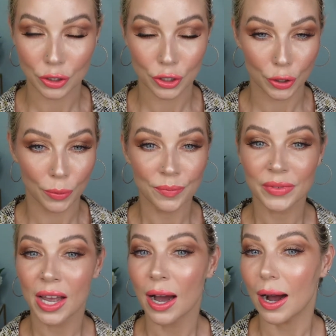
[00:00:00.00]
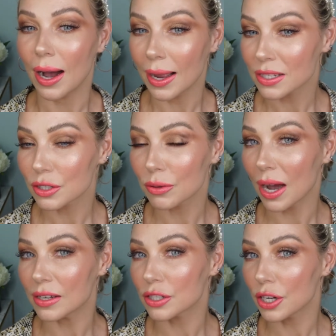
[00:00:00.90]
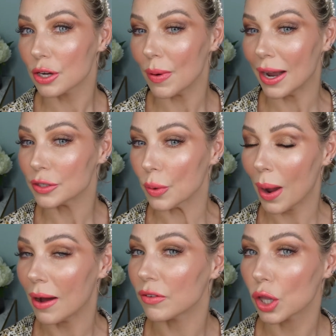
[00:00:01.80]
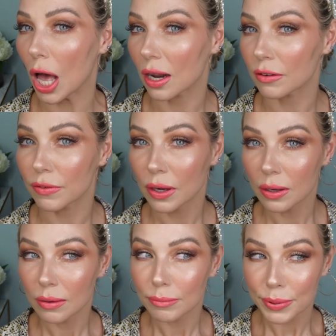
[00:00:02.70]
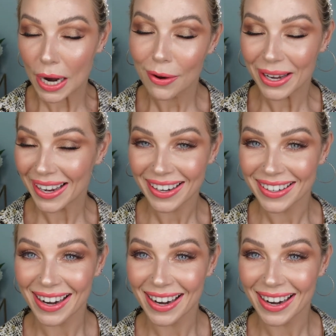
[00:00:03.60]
to do. As you guys know, I don't have a lot of brow hair.